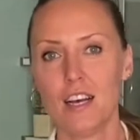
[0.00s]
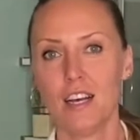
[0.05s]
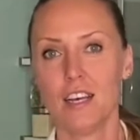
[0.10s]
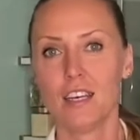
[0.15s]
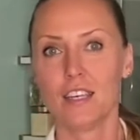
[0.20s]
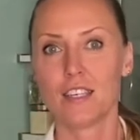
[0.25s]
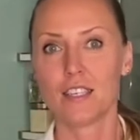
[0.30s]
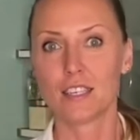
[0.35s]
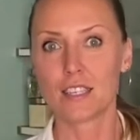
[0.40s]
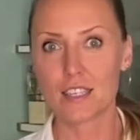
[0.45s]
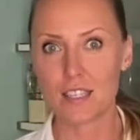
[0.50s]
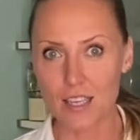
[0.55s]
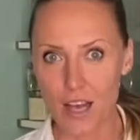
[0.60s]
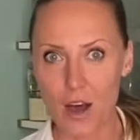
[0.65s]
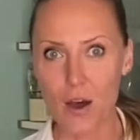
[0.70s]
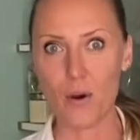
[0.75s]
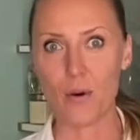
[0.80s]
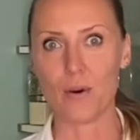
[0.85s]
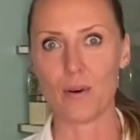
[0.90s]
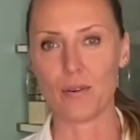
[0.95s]

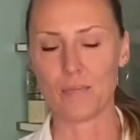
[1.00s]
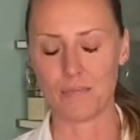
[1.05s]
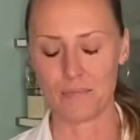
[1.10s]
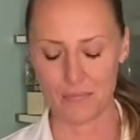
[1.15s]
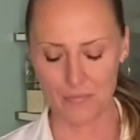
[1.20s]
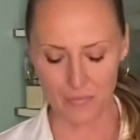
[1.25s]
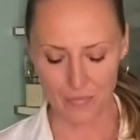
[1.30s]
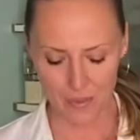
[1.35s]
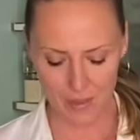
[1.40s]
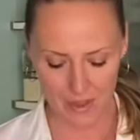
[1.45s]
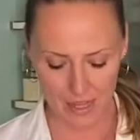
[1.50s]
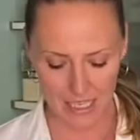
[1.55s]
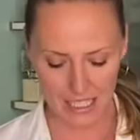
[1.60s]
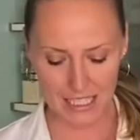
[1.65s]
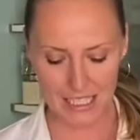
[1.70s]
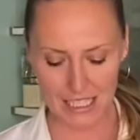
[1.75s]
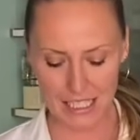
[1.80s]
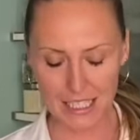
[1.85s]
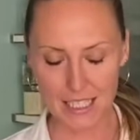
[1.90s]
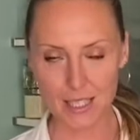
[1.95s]
So, this
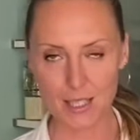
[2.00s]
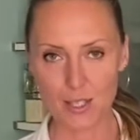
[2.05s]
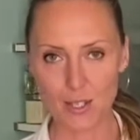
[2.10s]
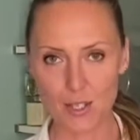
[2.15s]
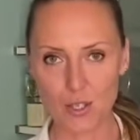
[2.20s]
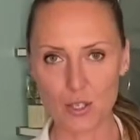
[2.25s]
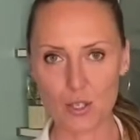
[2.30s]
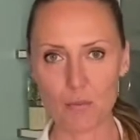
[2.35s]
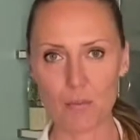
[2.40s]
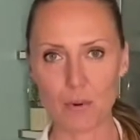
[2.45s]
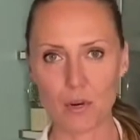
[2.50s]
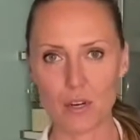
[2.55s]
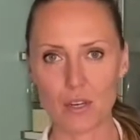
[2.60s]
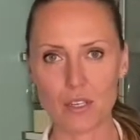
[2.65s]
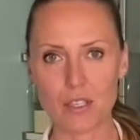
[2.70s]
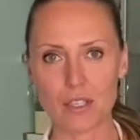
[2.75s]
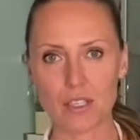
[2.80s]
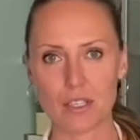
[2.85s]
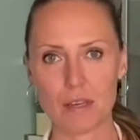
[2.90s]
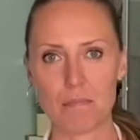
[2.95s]
is a super
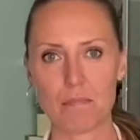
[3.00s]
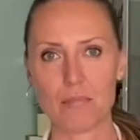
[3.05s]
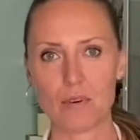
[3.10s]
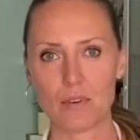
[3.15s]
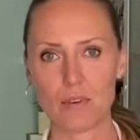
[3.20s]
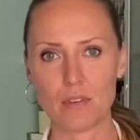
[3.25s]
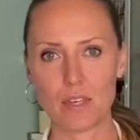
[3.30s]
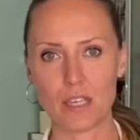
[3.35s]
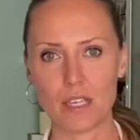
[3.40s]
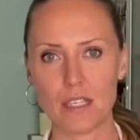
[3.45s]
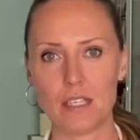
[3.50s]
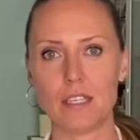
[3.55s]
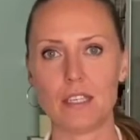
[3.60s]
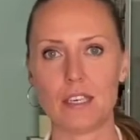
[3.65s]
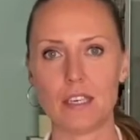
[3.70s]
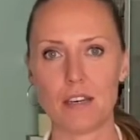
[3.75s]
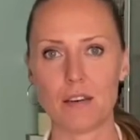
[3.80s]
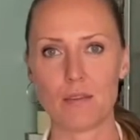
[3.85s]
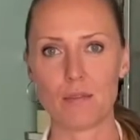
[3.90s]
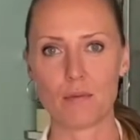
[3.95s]
simple,
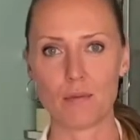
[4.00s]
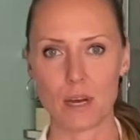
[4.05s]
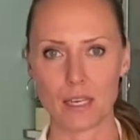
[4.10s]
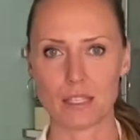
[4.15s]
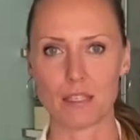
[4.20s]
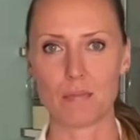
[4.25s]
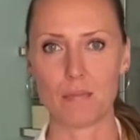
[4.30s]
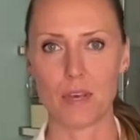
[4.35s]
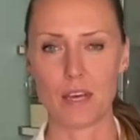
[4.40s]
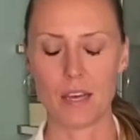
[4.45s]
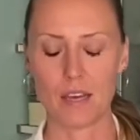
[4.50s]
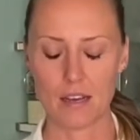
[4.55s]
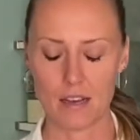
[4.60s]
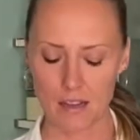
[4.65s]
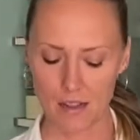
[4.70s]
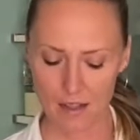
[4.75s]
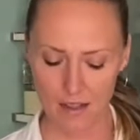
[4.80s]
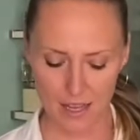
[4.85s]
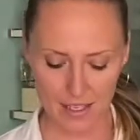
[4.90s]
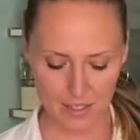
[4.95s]
easy recipe.
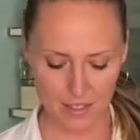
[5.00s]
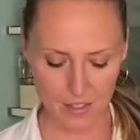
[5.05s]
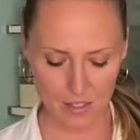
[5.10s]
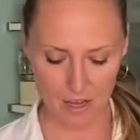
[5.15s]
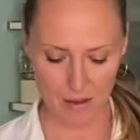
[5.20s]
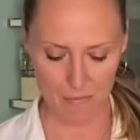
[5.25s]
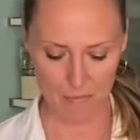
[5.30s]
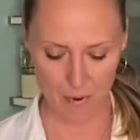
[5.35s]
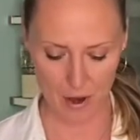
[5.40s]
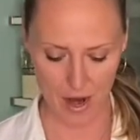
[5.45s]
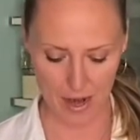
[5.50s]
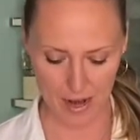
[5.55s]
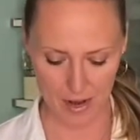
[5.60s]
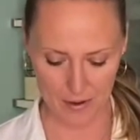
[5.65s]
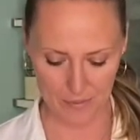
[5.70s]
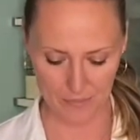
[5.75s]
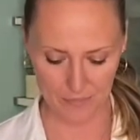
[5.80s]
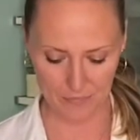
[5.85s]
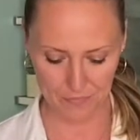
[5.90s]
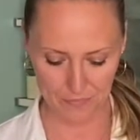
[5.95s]
Let's jump right in.
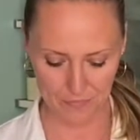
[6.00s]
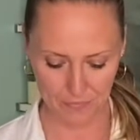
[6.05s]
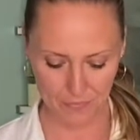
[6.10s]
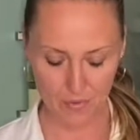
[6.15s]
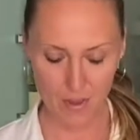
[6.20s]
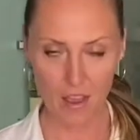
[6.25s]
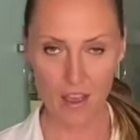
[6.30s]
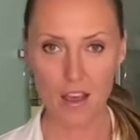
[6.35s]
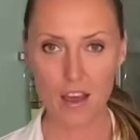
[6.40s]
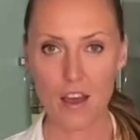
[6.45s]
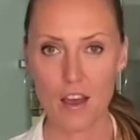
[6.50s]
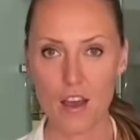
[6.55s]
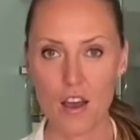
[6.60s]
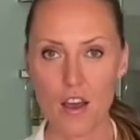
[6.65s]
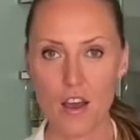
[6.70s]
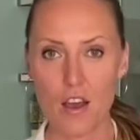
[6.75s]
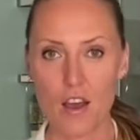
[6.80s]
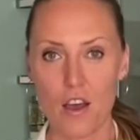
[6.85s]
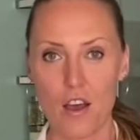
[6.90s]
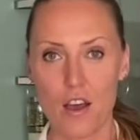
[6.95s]

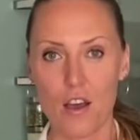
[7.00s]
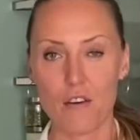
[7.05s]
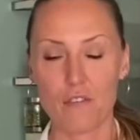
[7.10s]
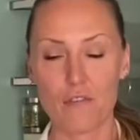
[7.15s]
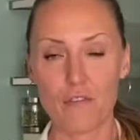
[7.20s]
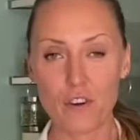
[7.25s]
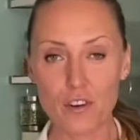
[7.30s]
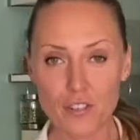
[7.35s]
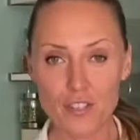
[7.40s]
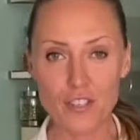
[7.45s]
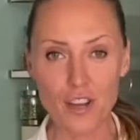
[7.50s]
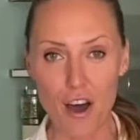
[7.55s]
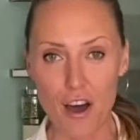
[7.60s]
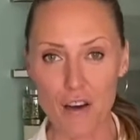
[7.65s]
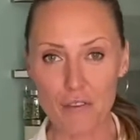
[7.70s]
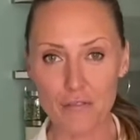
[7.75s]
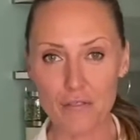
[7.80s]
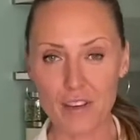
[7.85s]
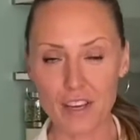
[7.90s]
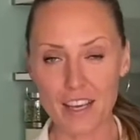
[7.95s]
First
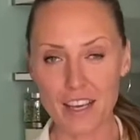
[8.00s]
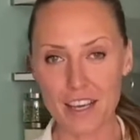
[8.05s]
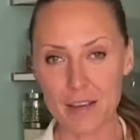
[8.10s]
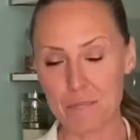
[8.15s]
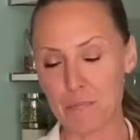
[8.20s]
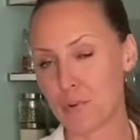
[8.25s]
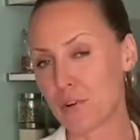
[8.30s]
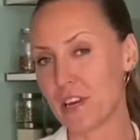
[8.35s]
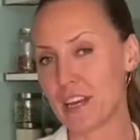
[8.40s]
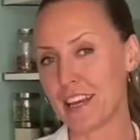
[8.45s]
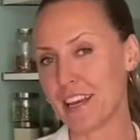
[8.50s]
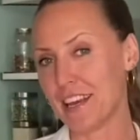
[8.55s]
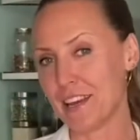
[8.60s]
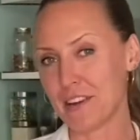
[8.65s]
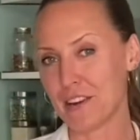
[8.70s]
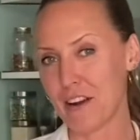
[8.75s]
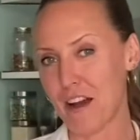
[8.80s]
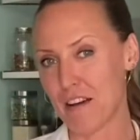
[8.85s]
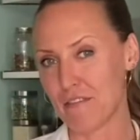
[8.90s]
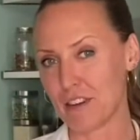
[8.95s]
off, preheat
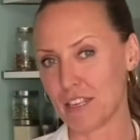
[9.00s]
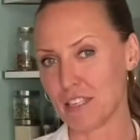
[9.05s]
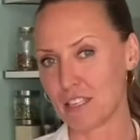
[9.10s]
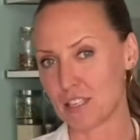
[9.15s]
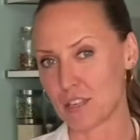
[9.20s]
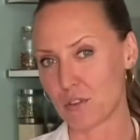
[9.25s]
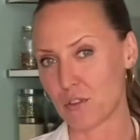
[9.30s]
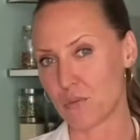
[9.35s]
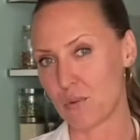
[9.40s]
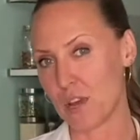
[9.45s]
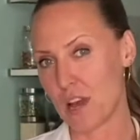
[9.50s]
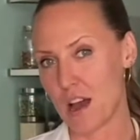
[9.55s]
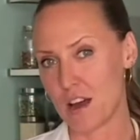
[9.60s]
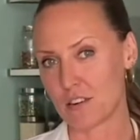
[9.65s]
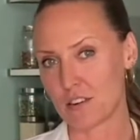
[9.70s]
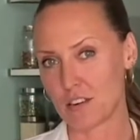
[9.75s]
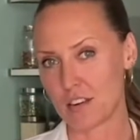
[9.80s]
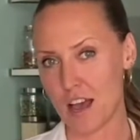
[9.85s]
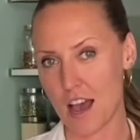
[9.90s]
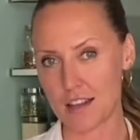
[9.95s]
your oven to
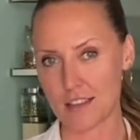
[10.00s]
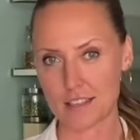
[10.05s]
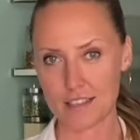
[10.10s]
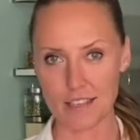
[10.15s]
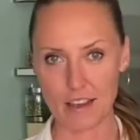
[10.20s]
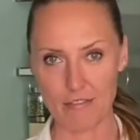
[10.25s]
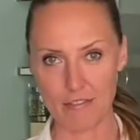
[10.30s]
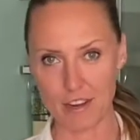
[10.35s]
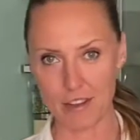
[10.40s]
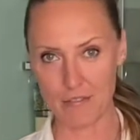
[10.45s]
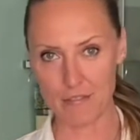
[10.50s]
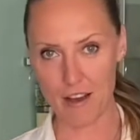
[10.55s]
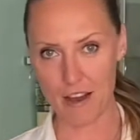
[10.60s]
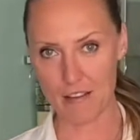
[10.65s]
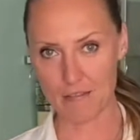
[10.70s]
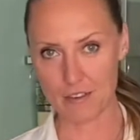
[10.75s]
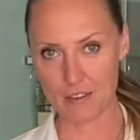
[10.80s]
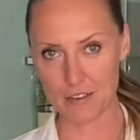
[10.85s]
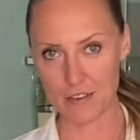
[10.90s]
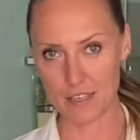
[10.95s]
375
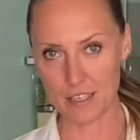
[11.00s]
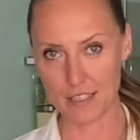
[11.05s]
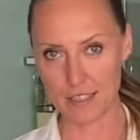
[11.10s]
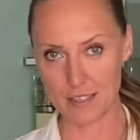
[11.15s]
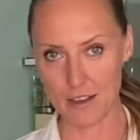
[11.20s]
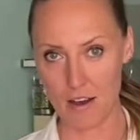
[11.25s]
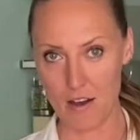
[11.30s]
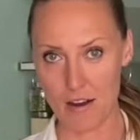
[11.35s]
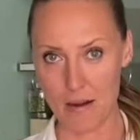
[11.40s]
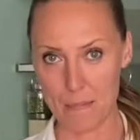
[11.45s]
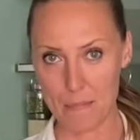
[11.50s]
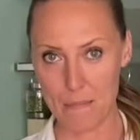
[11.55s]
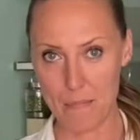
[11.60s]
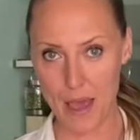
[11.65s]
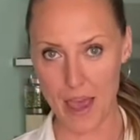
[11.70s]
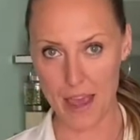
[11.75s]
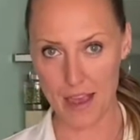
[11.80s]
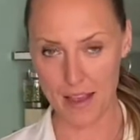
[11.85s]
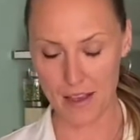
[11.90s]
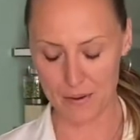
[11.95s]
degrees on
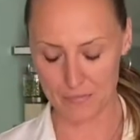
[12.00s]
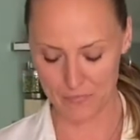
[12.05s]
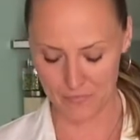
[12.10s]
bake.